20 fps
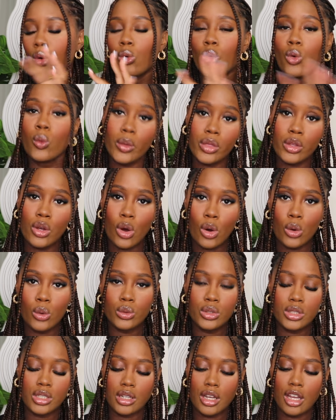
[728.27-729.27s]
all with
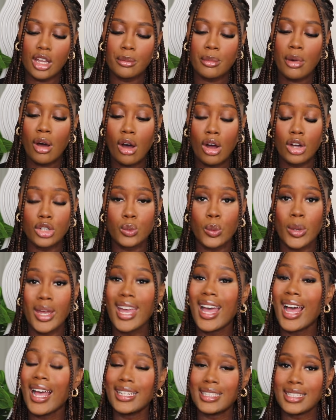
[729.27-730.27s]
gold um,
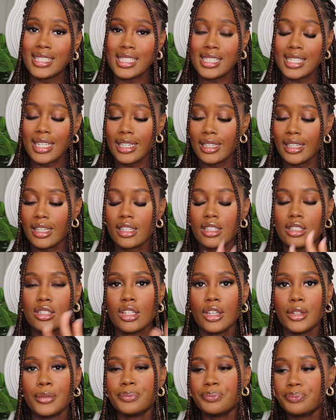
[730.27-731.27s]
hardware and detailing
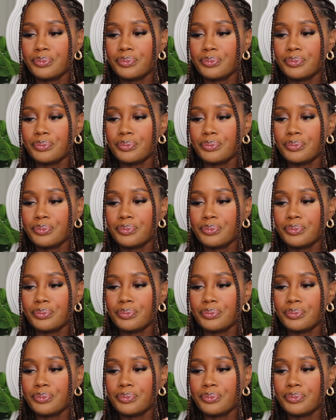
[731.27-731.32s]
so